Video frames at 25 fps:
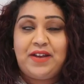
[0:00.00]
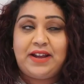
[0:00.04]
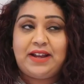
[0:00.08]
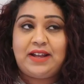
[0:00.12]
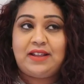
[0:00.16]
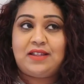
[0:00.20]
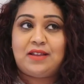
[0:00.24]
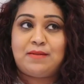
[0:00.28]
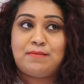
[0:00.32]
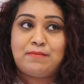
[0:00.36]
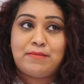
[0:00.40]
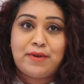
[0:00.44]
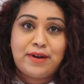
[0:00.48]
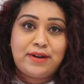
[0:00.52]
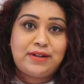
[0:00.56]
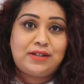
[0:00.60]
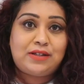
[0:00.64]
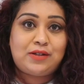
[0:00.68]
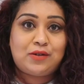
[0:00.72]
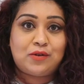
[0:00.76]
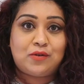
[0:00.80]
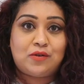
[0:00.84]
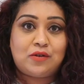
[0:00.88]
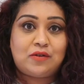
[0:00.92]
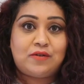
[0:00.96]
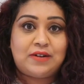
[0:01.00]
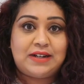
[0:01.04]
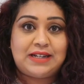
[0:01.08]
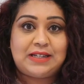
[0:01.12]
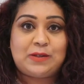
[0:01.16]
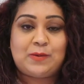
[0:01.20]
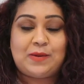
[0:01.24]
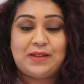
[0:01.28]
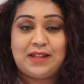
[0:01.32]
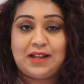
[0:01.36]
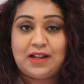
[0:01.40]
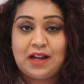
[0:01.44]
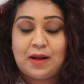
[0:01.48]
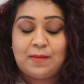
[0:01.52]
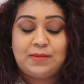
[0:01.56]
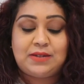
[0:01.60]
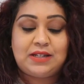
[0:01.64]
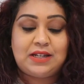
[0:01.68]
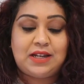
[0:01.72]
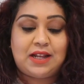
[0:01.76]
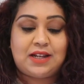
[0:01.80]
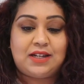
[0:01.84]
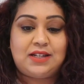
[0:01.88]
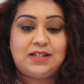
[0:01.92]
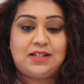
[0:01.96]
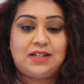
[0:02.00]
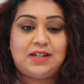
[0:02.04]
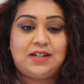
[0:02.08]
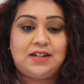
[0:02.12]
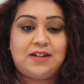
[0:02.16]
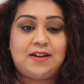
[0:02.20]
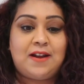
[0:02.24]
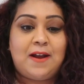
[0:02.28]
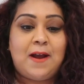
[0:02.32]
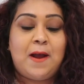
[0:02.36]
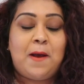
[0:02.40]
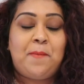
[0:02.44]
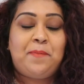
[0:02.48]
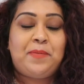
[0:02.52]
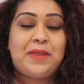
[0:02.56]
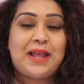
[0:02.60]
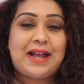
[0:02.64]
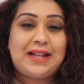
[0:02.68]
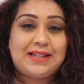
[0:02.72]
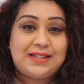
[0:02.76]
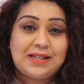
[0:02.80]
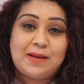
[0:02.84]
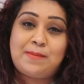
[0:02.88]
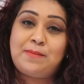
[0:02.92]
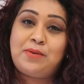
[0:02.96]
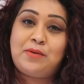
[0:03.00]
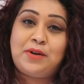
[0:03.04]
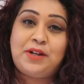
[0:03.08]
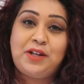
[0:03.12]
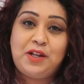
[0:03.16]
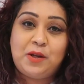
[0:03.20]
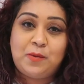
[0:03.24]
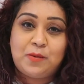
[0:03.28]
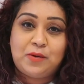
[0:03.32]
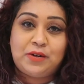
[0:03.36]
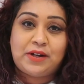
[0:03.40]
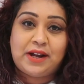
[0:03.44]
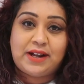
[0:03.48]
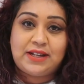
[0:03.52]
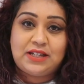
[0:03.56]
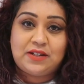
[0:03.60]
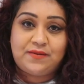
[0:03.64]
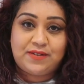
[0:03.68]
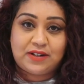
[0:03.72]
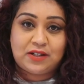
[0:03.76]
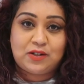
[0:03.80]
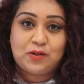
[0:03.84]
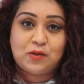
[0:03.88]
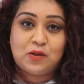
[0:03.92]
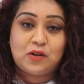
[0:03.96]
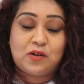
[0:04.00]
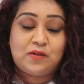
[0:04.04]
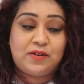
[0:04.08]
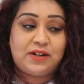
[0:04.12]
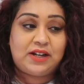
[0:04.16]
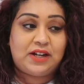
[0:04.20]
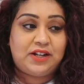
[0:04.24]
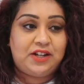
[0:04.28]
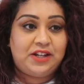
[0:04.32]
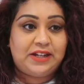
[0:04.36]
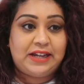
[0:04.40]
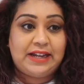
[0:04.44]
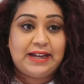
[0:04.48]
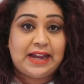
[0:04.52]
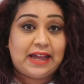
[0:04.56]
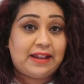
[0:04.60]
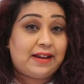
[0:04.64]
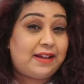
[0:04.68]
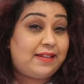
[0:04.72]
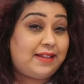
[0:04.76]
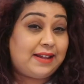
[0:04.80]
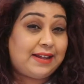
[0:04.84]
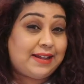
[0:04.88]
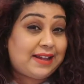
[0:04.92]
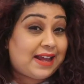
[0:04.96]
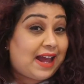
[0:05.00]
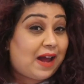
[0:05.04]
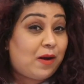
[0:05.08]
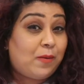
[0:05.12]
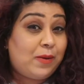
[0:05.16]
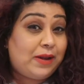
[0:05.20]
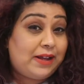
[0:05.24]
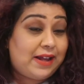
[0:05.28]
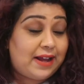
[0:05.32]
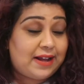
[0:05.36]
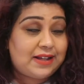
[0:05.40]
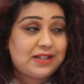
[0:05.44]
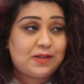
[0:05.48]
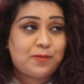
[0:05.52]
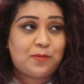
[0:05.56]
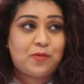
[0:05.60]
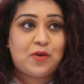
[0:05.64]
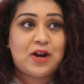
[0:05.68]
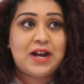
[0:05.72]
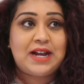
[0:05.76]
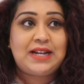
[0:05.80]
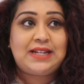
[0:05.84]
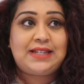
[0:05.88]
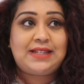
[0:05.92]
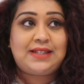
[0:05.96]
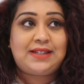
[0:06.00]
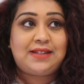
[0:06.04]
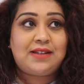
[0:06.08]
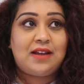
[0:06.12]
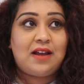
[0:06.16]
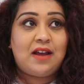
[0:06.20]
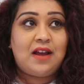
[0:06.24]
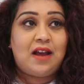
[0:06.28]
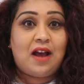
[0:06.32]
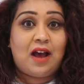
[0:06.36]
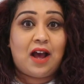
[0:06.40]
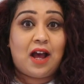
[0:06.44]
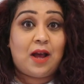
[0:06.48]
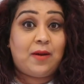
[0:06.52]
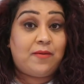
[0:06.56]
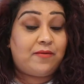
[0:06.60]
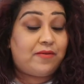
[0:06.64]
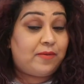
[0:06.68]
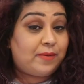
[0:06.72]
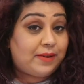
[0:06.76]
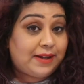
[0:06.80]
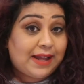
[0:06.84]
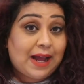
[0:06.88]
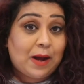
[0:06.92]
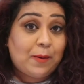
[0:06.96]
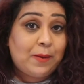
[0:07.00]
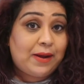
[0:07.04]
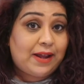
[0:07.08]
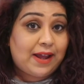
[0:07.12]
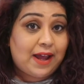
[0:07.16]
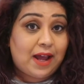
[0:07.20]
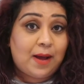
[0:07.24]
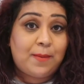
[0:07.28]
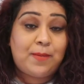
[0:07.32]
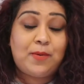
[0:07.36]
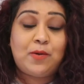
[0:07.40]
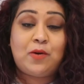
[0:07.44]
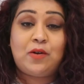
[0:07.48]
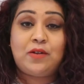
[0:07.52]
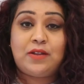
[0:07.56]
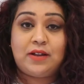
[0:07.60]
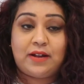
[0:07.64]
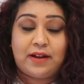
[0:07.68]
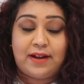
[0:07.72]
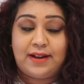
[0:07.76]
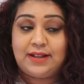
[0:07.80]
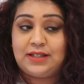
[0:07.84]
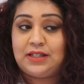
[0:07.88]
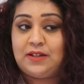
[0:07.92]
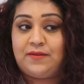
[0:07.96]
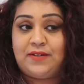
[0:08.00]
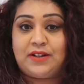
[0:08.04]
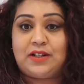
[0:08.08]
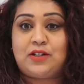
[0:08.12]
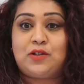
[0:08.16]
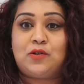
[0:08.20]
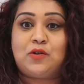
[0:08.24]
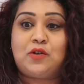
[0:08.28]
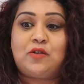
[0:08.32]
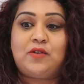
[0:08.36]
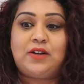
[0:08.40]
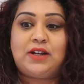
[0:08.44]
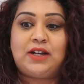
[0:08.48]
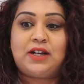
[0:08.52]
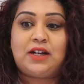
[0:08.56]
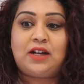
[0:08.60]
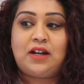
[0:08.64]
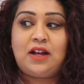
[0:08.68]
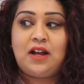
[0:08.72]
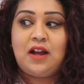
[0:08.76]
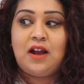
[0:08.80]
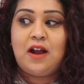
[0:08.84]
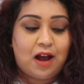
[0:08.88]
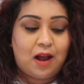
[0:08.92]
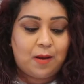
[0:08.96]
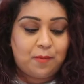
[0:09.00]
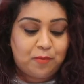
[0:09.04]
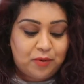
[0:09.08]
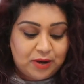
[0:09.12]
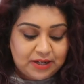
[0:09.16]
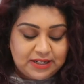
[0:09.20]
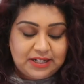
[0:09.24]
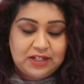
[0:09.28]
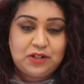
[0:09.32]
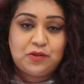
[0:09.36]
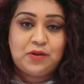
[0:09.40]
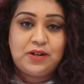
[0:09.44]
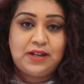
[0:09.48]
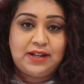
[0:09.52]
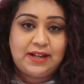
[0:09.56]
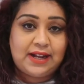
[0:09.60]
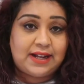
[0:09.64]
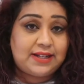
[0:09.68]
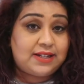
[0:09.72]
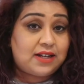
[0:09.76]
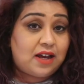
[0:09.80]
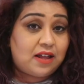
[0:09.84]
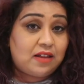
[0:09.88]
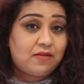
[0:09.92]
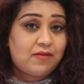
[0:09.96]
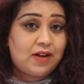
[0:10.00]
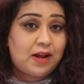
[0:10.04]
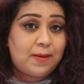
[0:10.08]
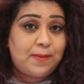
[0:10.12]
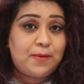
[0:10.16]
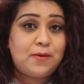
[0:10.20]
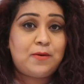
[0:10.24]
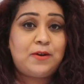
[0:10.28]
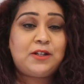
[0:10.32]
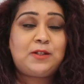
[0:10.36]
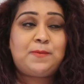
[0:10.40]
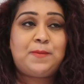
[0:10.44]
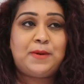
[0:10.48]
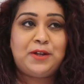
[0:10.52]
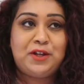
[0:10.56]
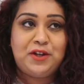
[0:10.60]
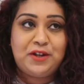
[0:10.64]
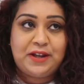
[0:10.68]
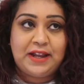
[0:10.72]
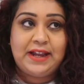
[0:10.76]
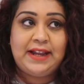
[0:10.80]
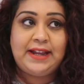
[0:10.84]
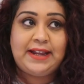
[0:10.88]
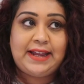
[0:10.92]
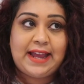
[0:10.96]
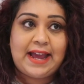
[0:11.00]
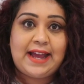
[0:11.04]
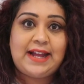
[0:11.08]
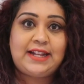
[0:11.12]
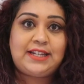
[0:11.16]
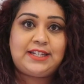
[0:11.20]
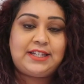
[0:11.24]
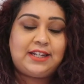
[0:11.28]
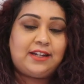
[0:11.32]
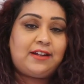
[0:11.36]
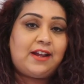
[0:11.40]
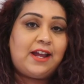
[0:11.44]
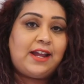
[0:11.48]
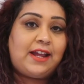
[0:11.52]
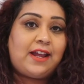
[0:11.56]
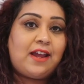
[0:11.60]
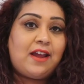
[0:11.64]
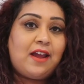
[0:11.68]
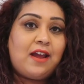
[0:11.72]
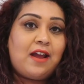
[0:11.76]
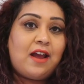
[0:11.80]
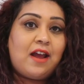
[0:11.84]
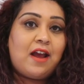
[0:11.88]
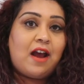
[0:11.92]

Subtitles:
figured that most tourists, when they come to London, at some point you will go to Victoria. You can get like the Gatwick Express from Gatwick Airport that goes to Victoria. I'm pretty sure you can get to other airports, but you can get to like